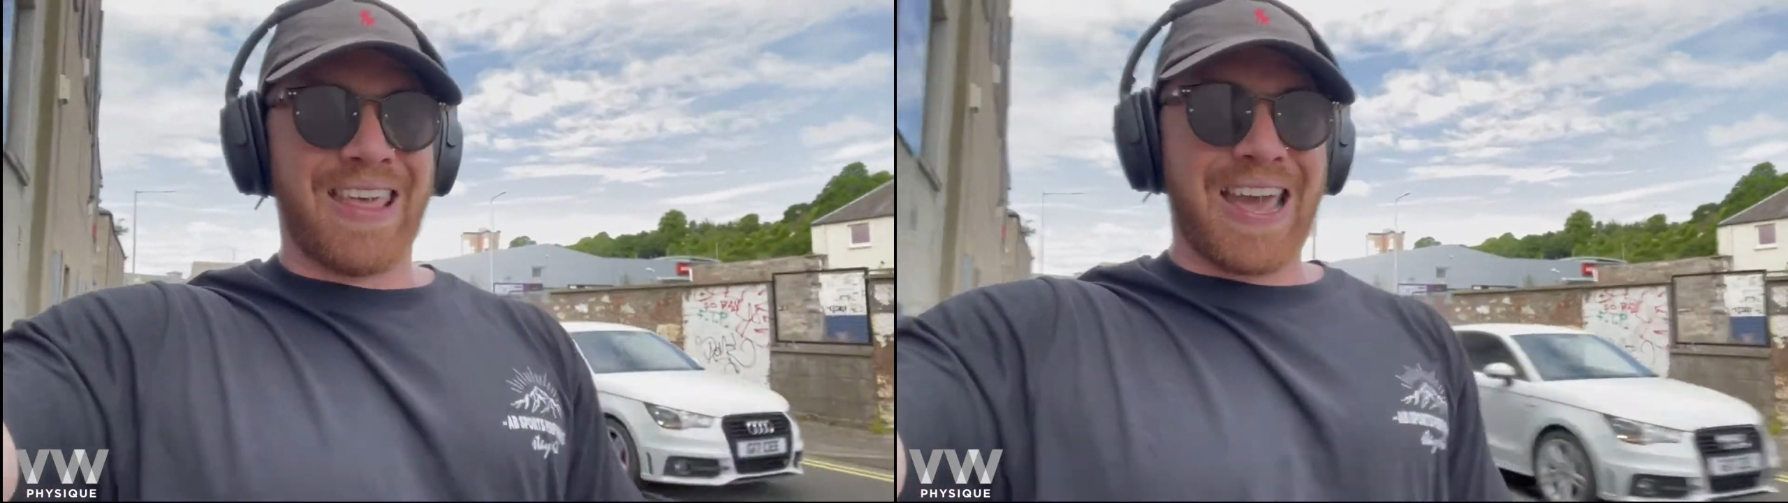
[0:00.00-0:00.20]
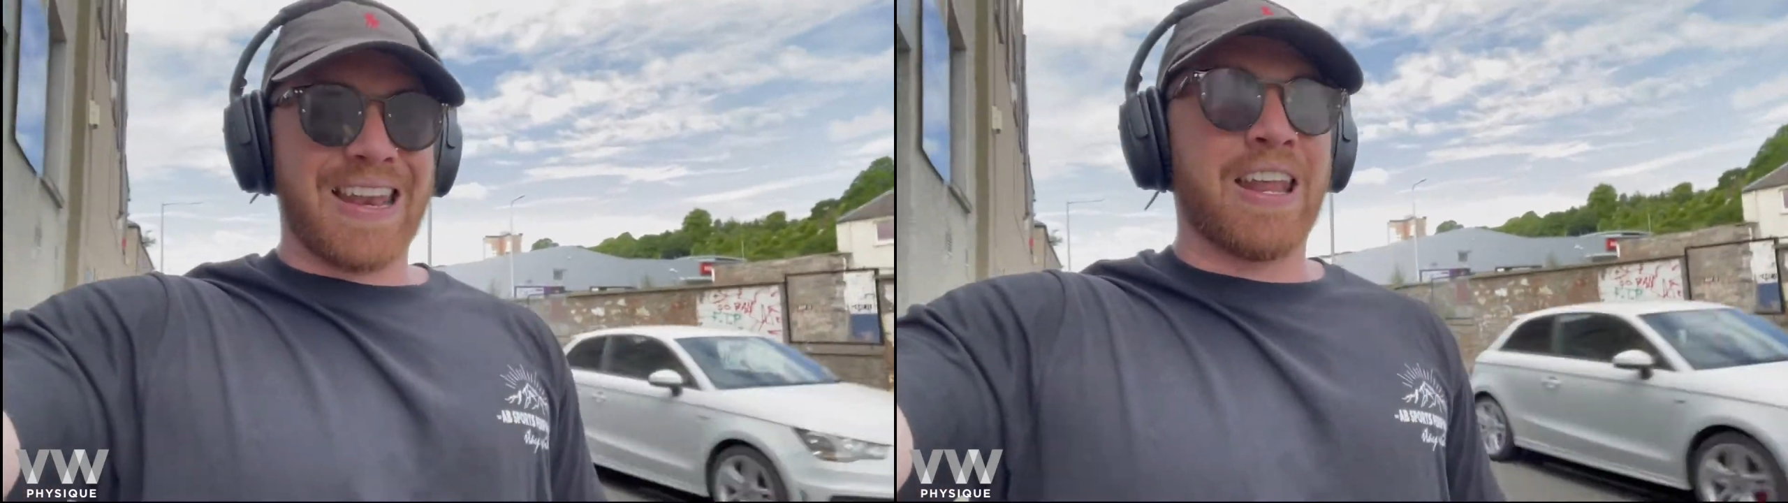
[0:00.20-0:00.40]

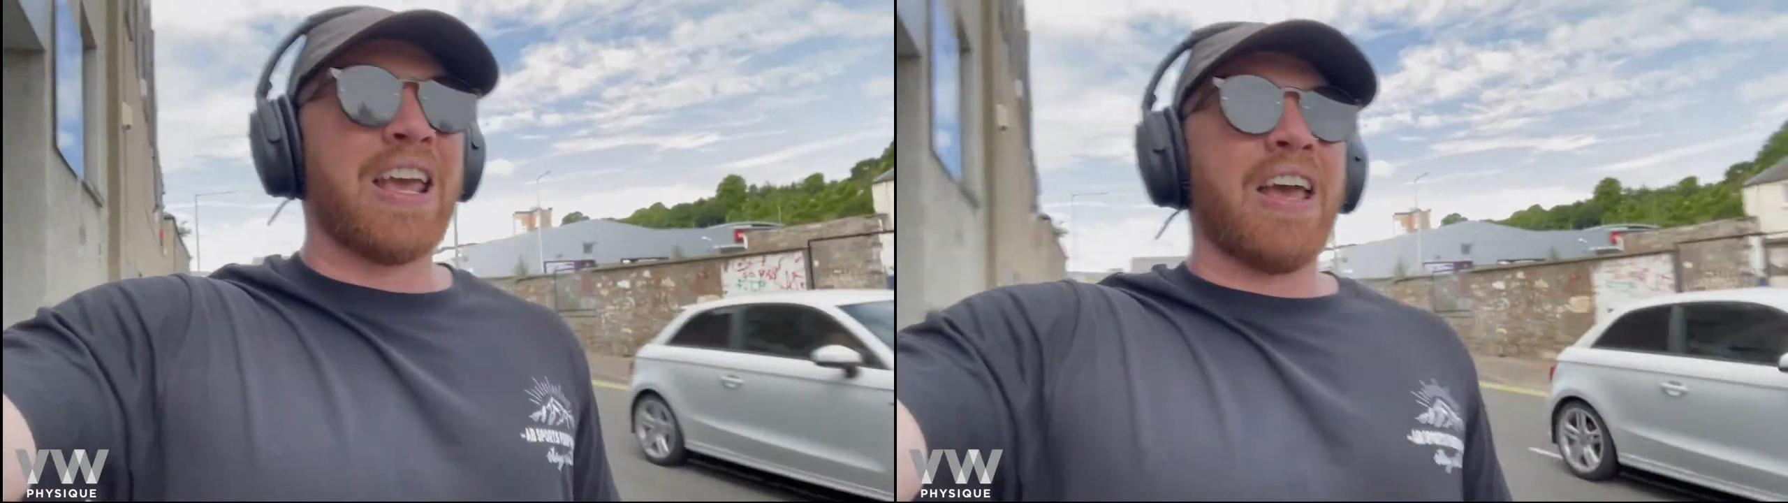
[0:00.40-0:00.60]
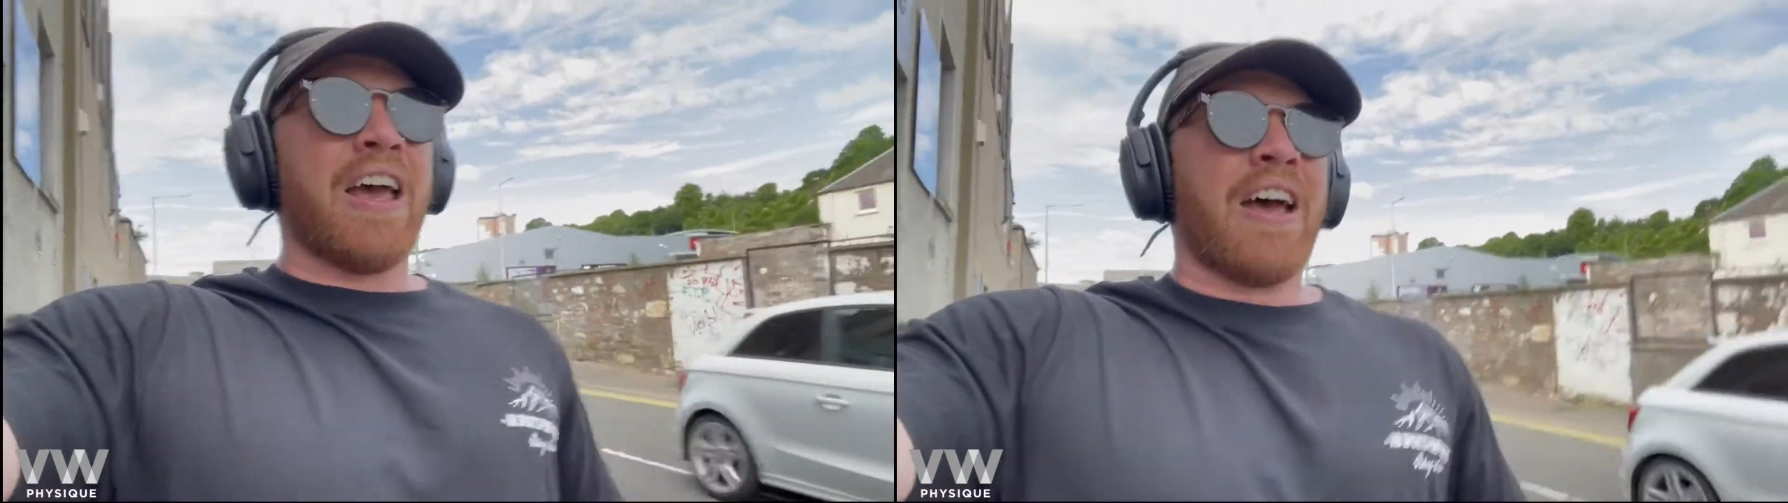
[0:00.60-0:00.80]
then
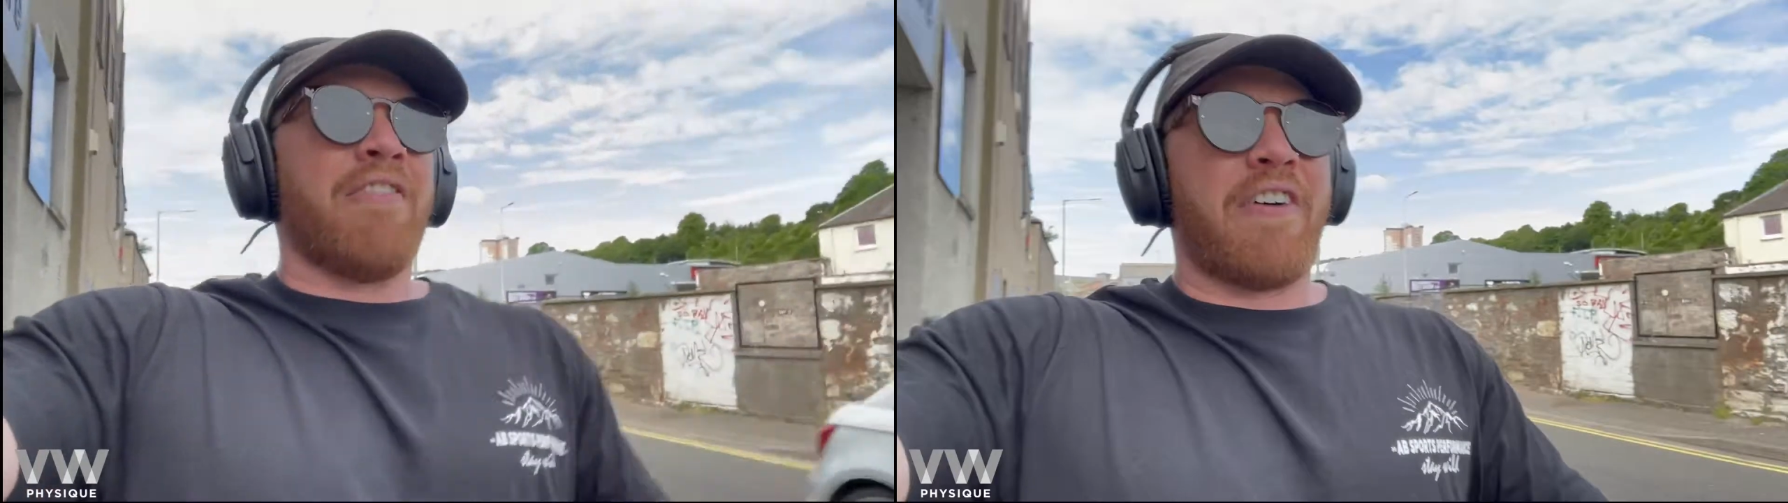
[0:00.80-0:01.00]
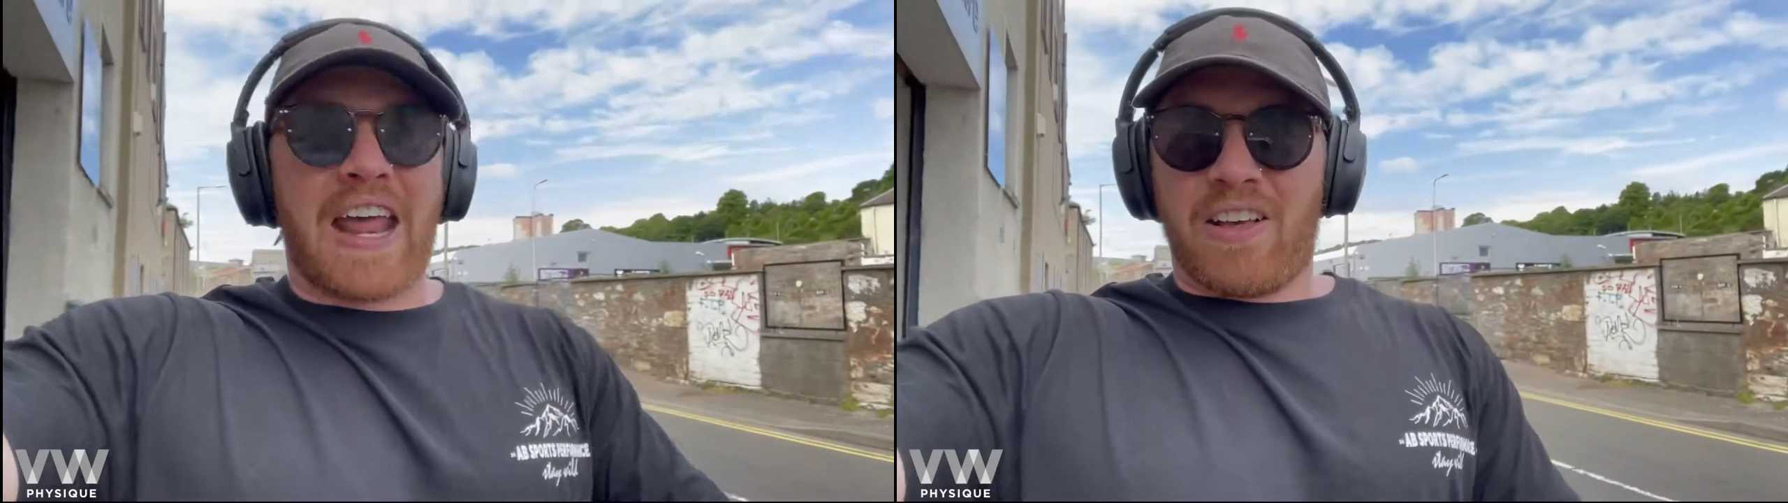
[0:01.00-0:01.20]

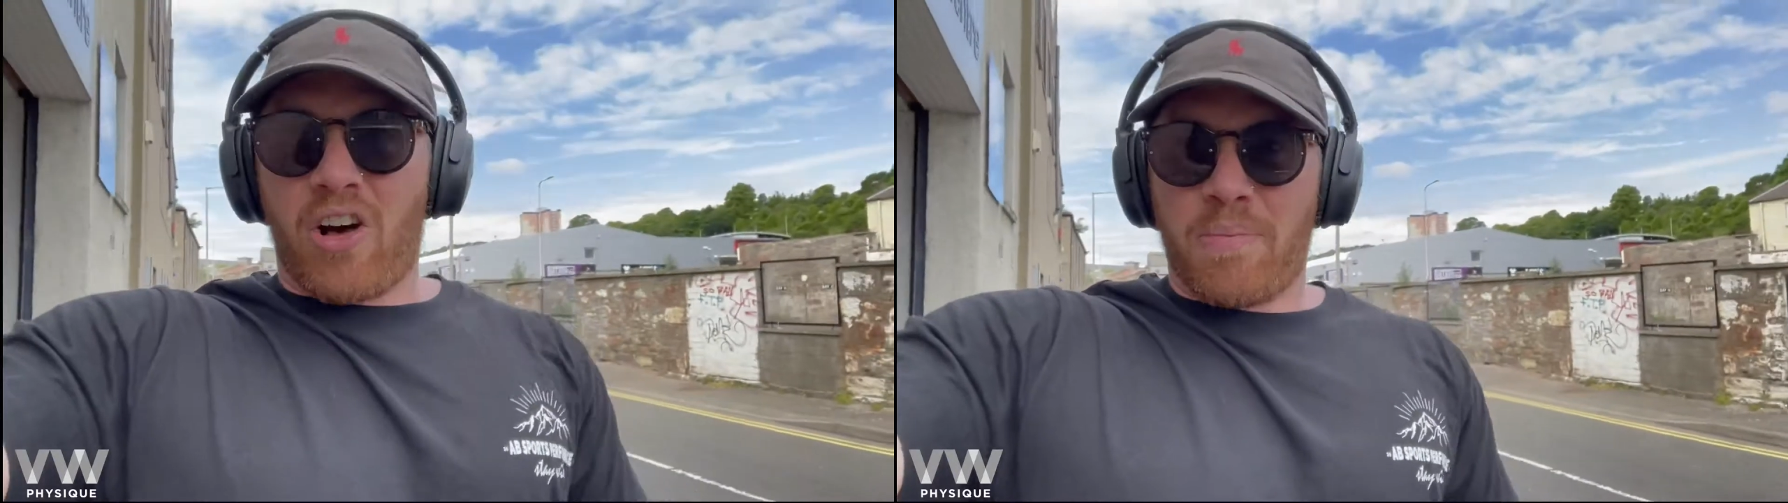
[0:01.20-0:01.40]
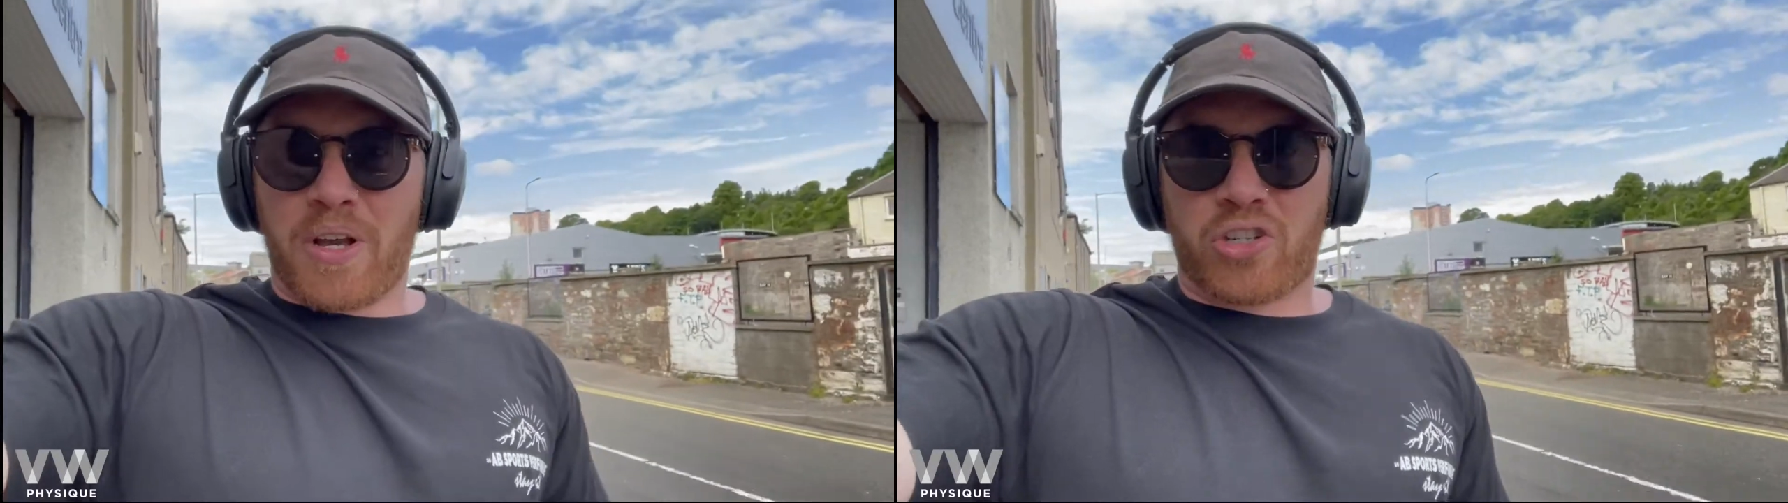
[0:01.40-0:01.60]
very
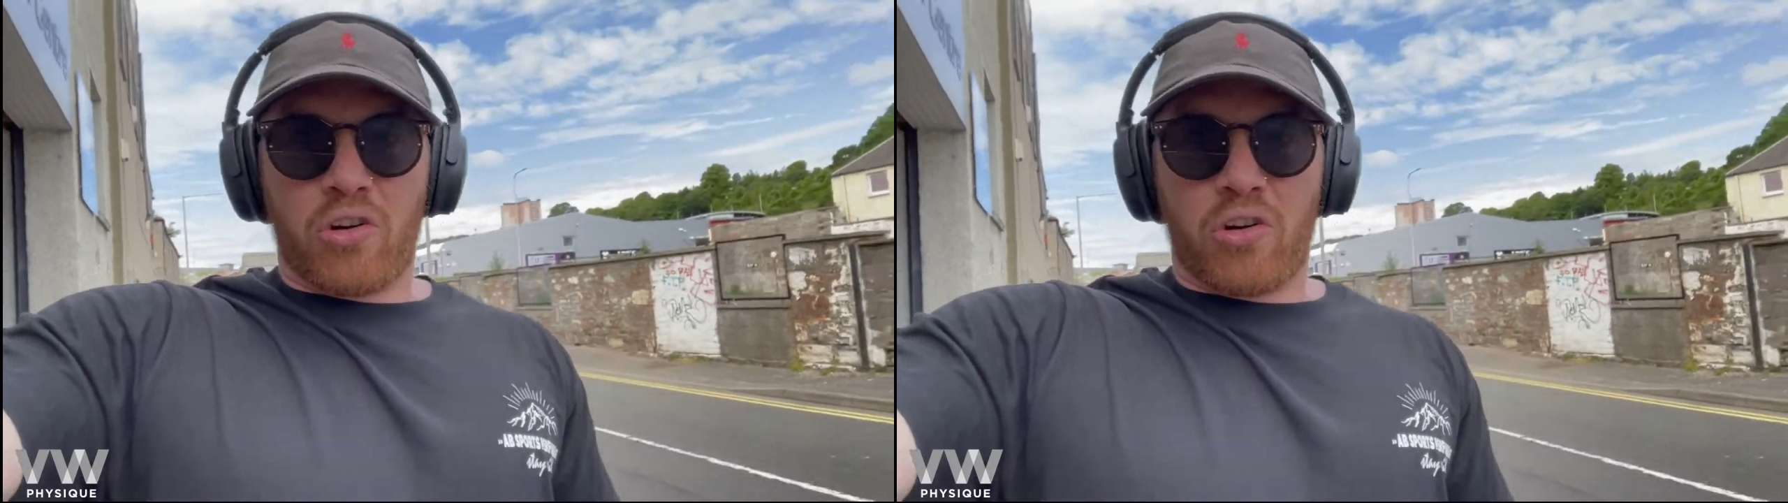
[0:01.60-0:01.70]
little muscle.